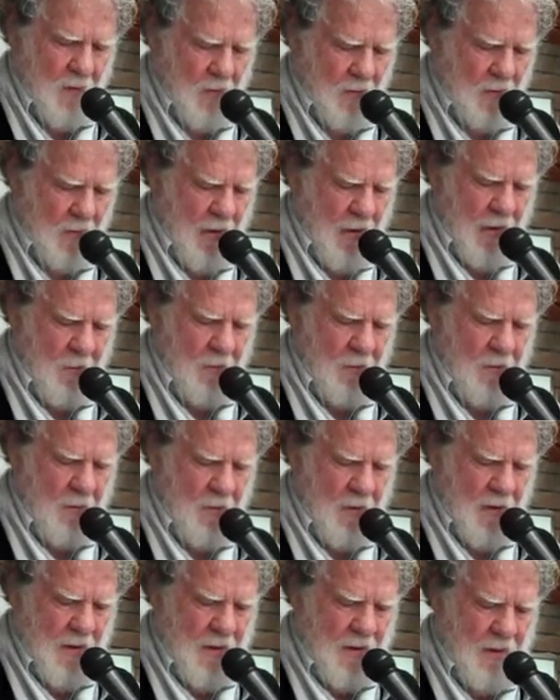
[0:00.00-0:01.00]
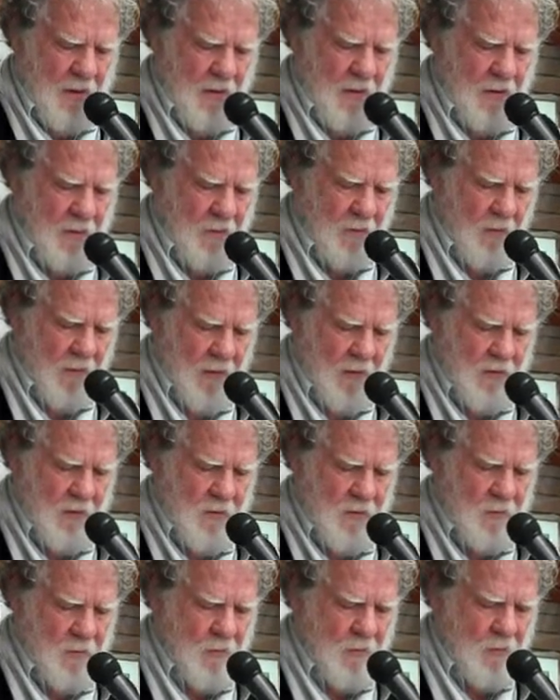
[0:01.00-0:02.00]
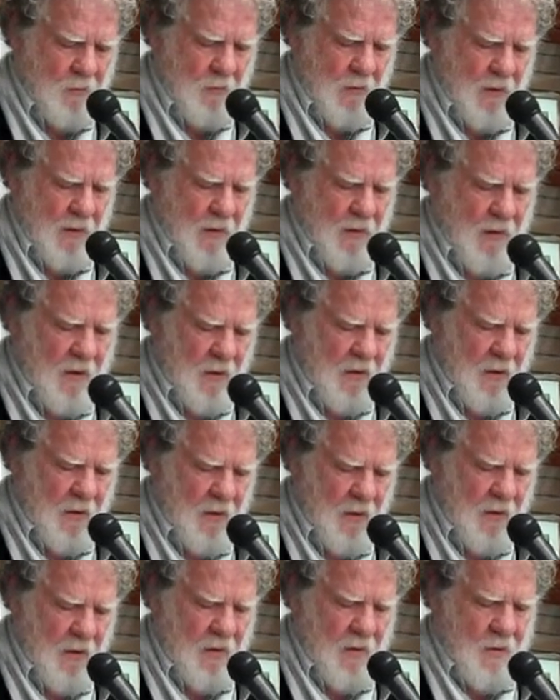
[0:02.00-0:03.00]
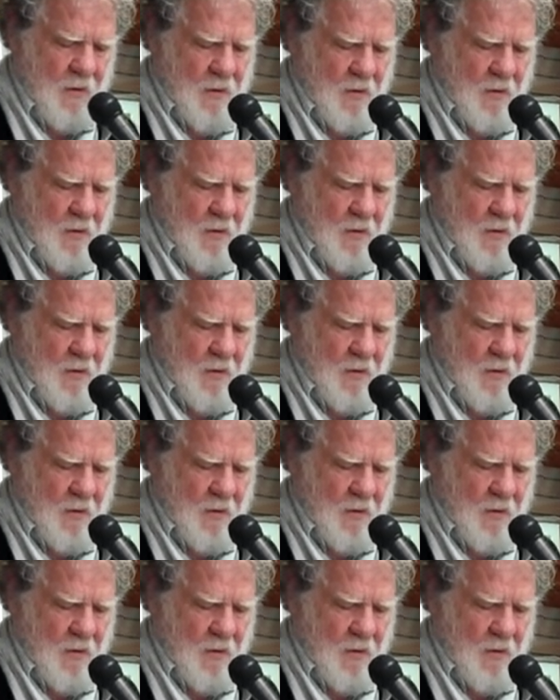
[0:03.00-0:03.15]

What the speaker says: Rapid Ronnie rides the moonlight high.